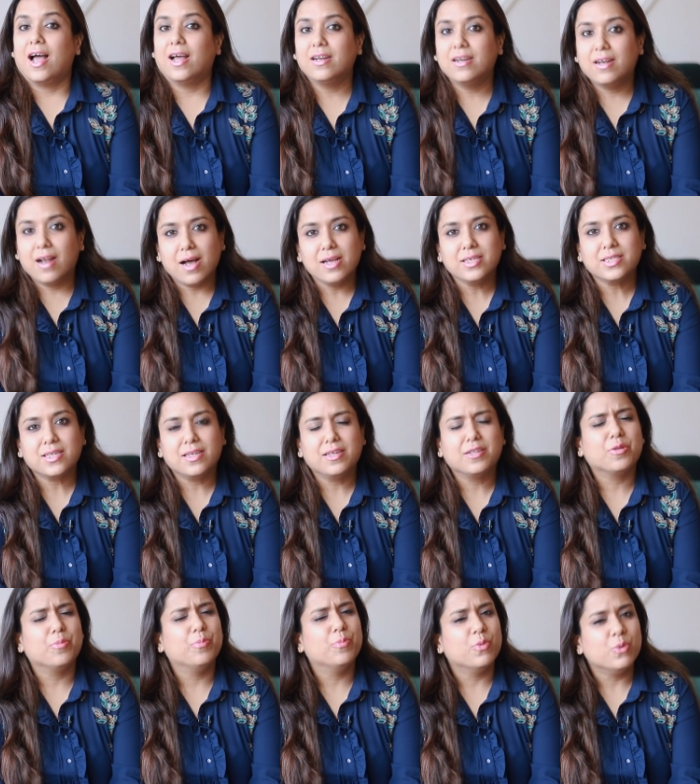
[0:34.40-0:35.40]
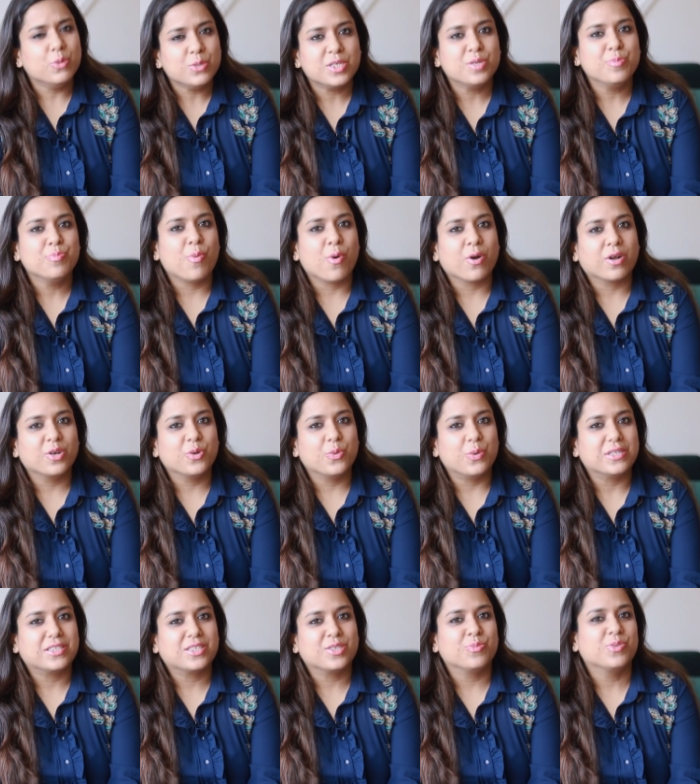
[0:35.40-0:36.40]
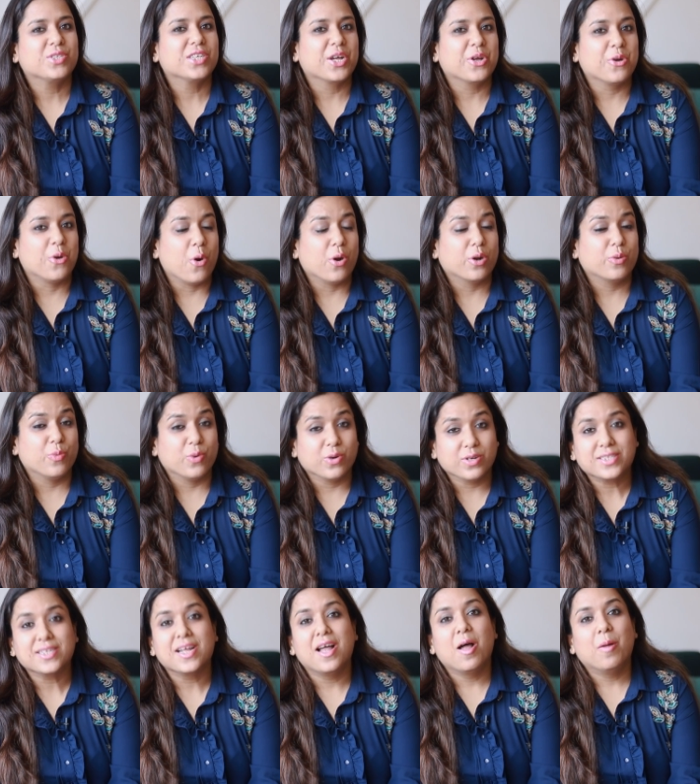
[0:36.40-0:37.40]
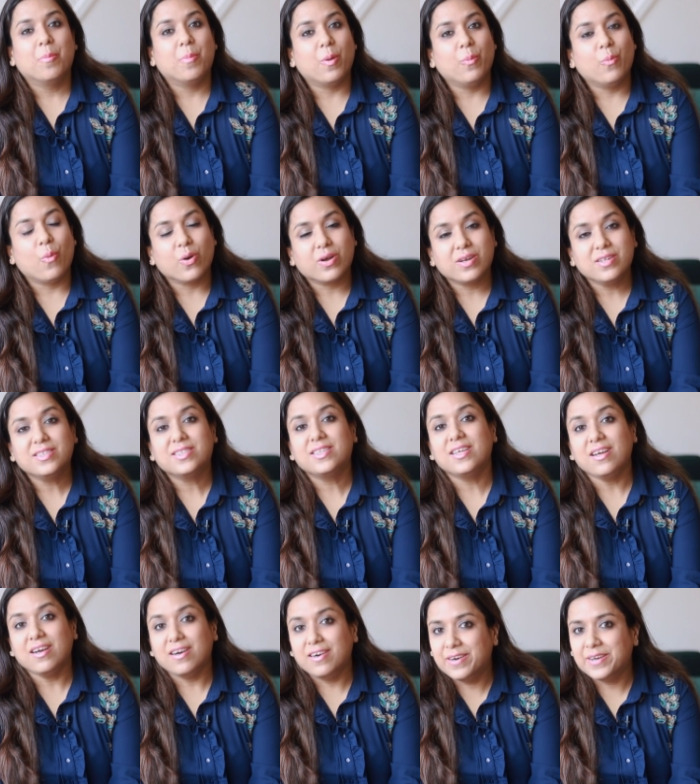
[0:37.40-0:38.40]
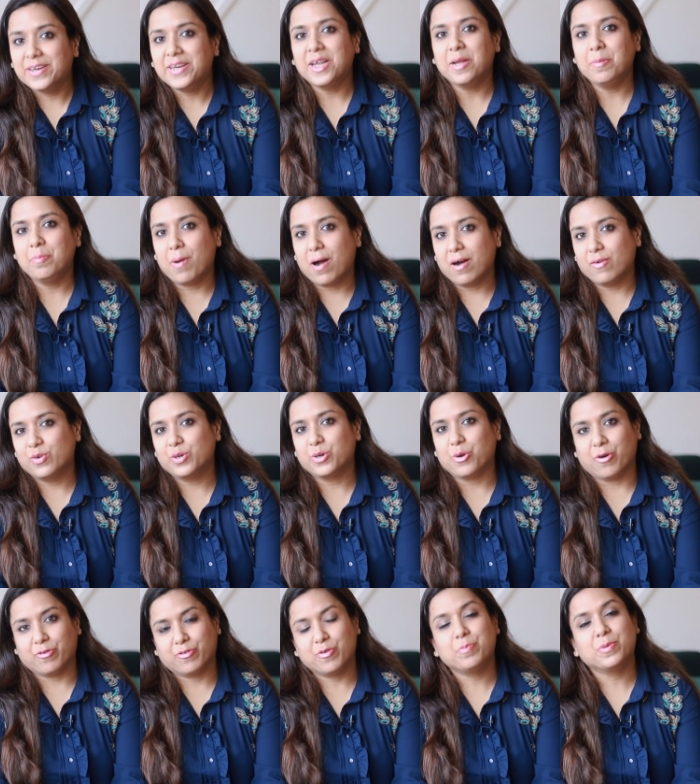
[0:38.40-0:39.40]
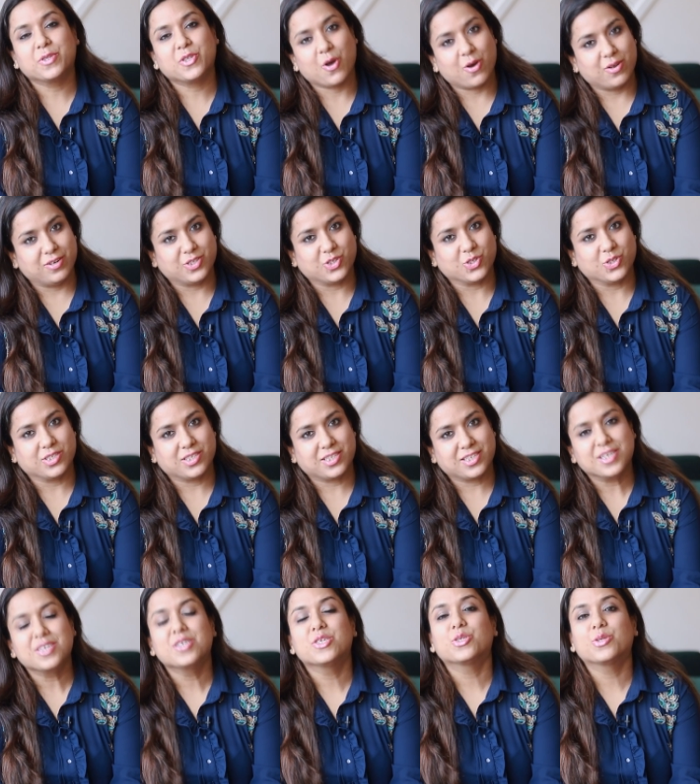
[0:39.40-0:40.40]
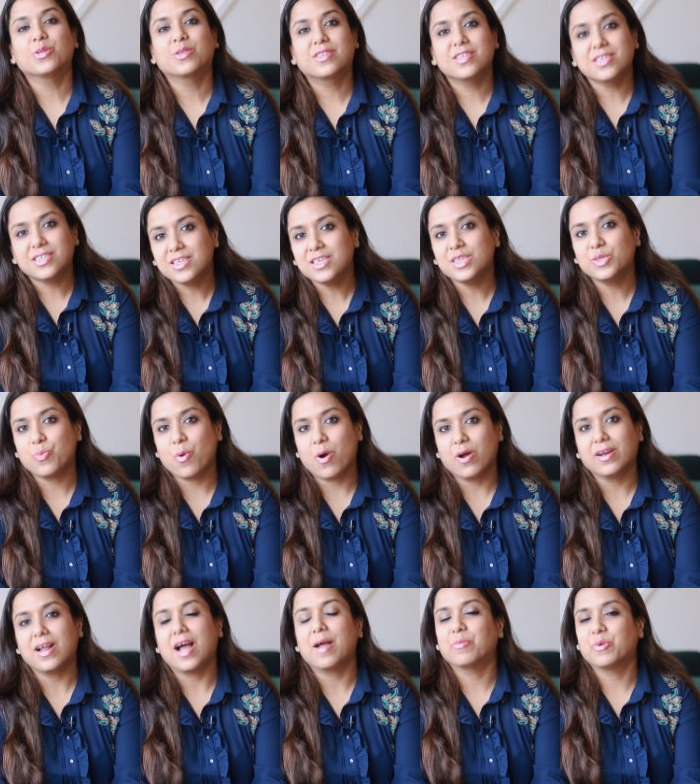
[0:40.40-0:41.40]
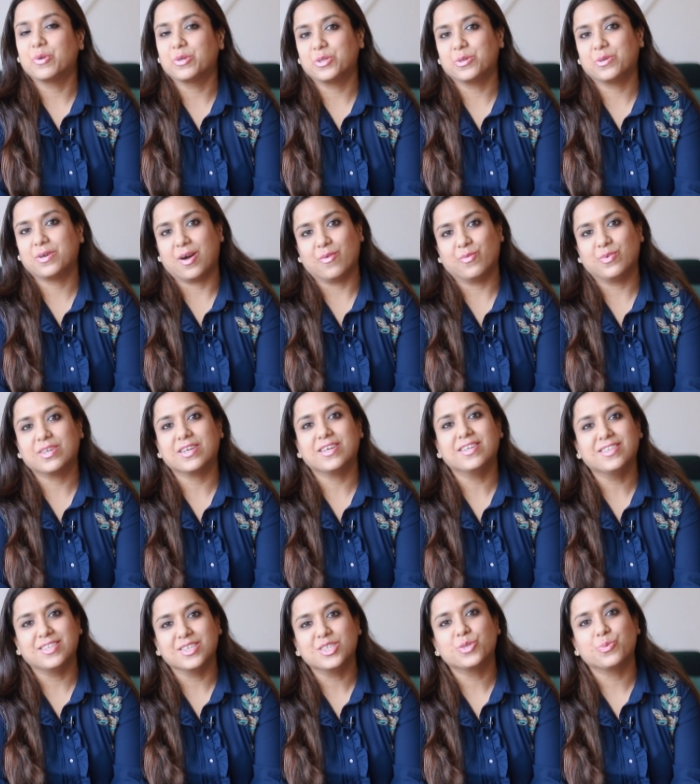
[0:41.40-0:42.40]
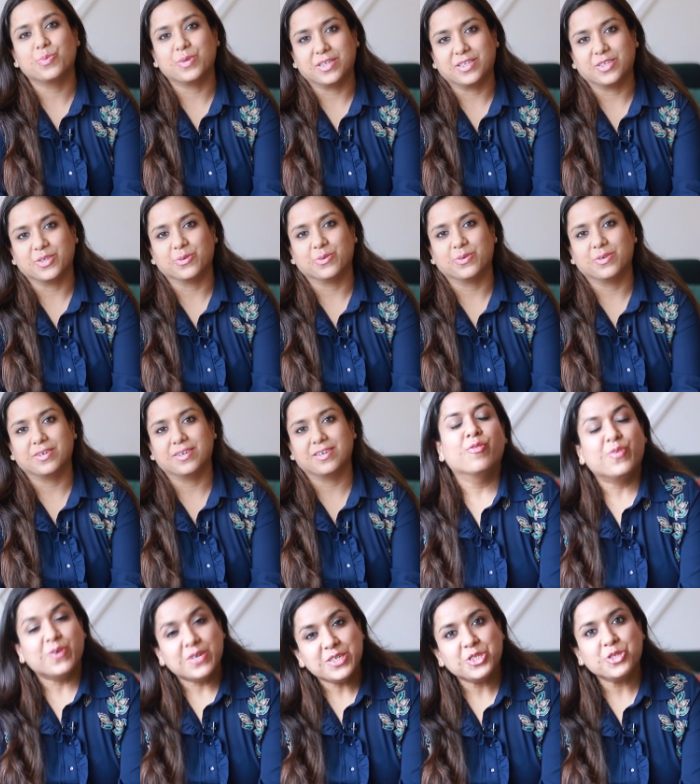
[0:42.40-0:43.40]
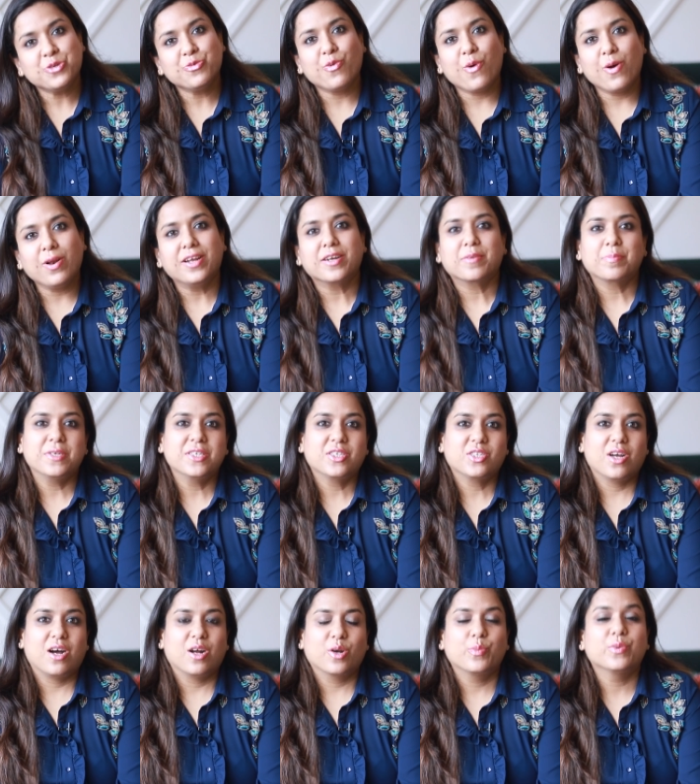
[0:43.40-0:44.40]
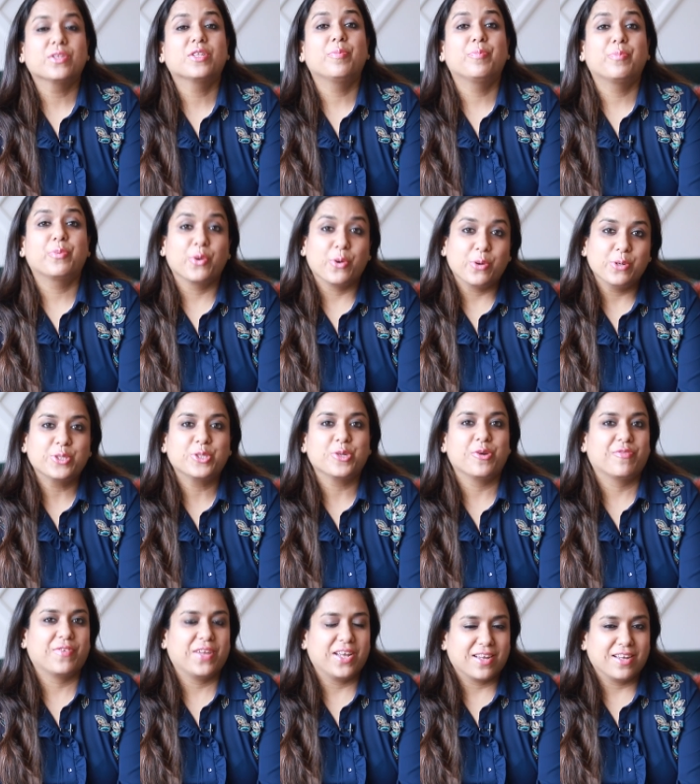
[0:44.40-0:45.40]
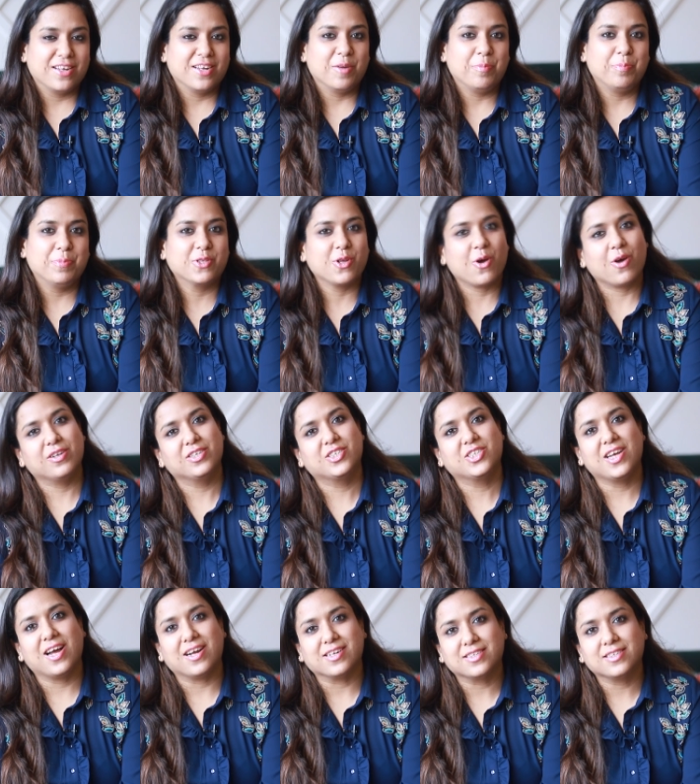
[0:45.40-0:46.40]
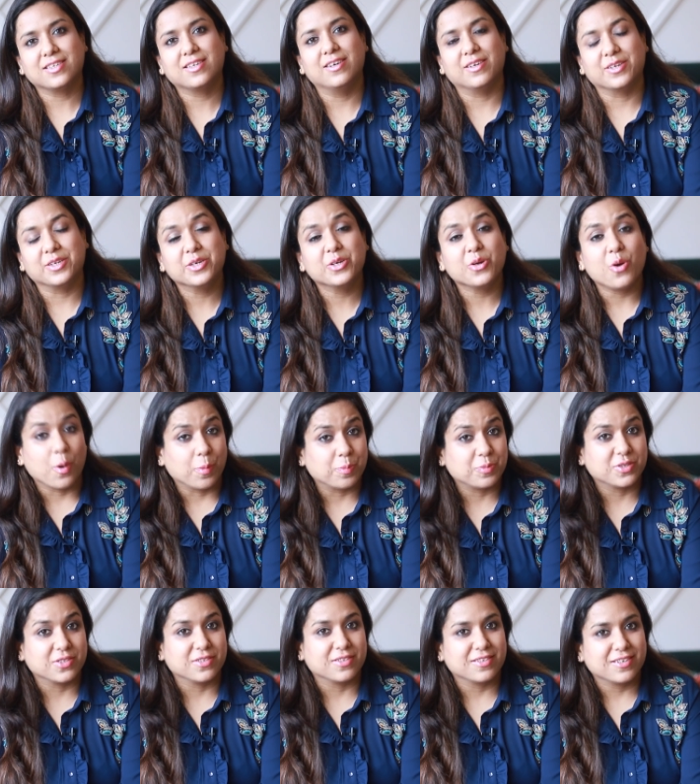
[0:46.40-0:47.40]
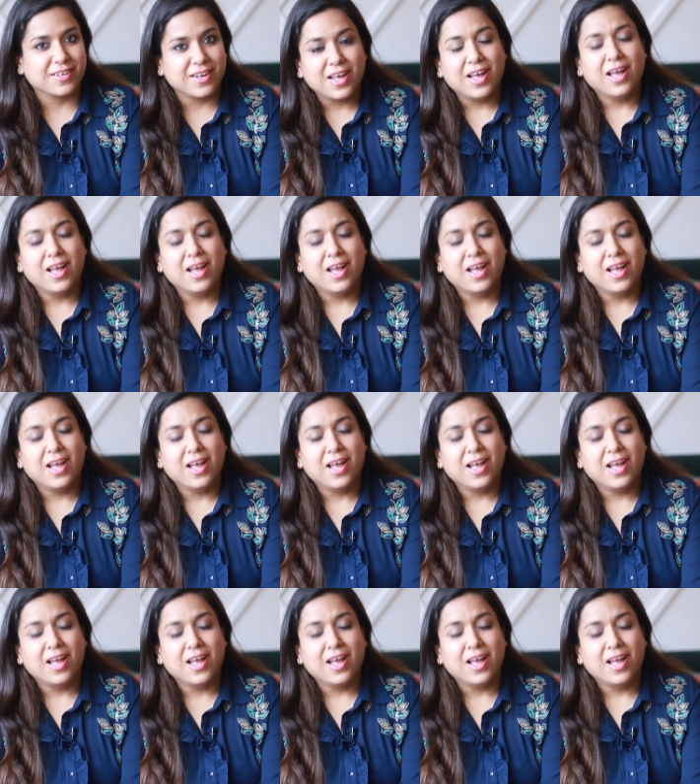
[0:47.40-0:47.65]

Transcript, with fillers: And lastly, the most important question which I got was, ma'am, what is the earning power of a pathologist? So this is what I'm going to cover in this video. First of all, let me start with the pros of taking up pathology as a career option.